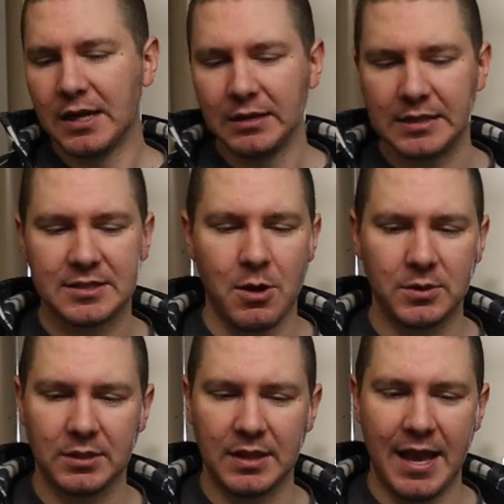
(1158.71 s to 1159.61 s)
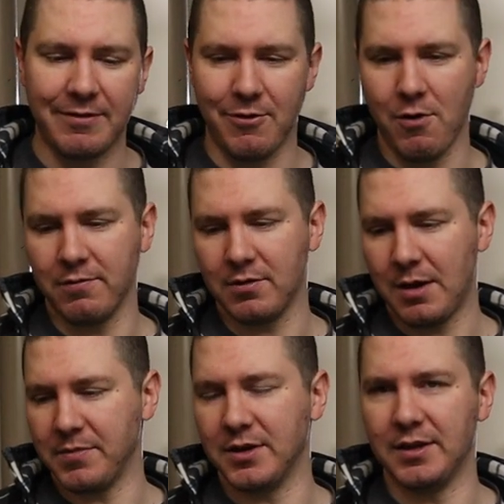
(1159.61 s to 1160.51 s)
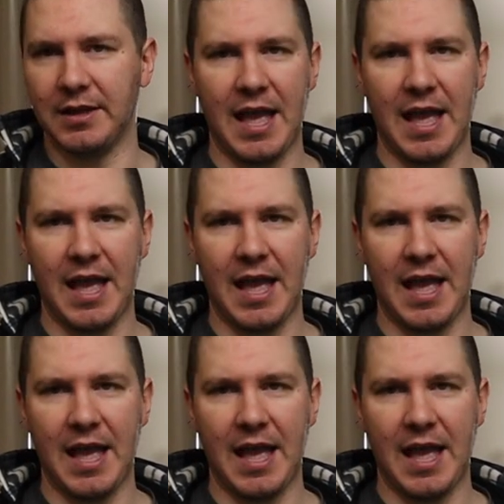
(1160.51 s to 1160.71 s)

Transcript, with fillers: Let's go with the Land Rover. I'm going